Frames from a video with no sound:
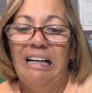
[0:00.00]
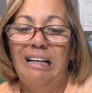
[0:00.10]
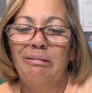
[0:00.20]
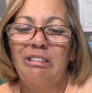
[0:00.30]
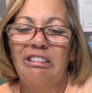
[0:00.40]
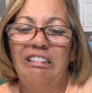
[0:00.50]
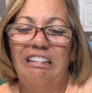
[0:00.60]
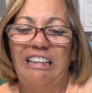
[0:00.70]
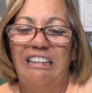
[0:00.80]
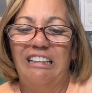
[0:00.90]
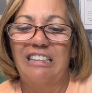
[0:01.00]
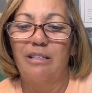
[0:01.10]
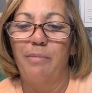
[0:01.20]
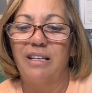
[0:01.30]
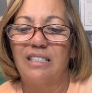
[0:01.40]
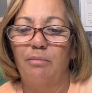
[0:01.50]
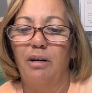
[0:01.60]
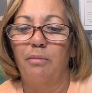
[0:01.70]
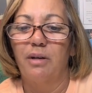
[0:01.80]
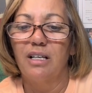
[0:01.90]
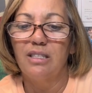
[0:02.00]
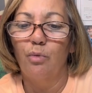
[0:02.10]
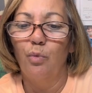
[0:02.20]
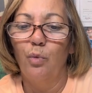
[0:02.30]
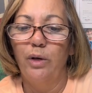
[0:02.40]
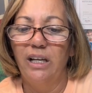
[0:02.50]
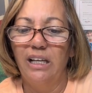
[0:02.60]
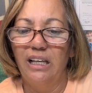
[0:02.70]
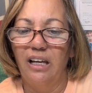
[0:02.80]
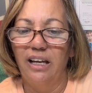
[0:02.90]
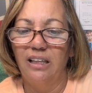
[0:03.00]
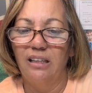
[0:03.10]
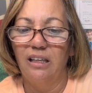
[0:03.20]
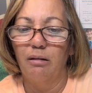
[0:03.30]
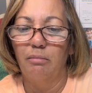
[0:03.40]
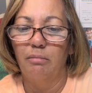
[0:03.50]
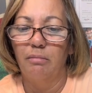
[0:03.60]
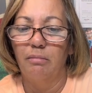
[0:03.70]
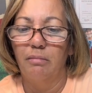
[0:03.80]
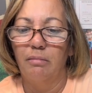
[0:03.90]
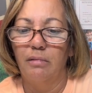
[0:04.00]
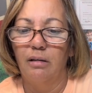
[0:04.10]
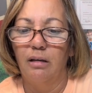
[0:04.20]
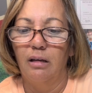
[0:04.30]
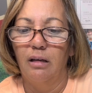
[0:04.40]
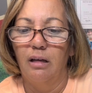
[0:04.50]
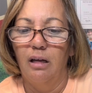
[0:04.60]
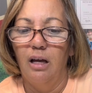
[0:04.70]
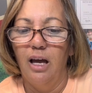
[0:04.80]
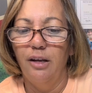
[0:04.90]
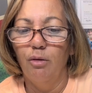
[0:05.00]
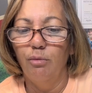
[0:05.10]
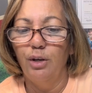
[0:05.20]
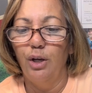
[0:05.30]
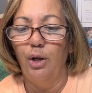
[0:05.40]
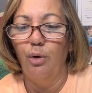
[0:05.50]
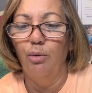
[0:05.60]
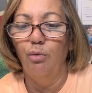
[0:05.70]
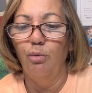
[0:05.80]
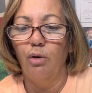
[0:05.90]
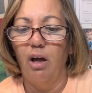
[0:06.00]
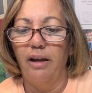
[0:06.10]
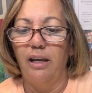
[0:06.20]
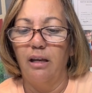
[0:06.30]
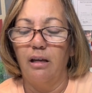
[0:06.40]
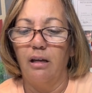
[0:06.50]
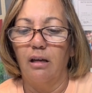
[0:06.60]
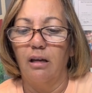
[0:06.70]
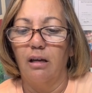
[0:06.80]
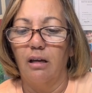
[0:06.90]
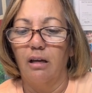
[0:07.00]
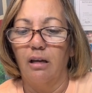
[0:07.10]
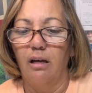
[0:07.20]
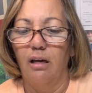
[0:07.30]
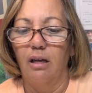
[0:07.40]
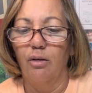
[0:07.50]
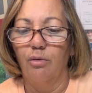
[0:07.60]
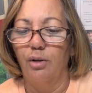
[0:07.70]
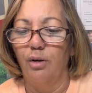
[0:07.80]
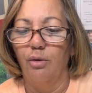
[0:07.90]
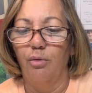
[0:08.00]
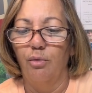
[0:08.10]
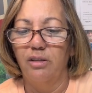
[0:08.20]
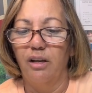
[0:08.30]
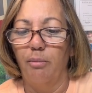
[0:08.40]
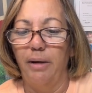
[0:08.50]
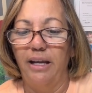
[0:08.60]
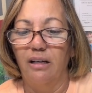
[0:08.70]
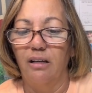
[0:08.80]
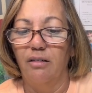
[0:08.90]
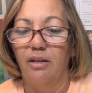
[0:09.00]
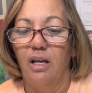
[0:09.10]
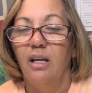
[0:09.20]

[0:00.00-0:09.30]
I'm trying not to mess them up because I really like them. I don't know, like, I don't know what they're made of.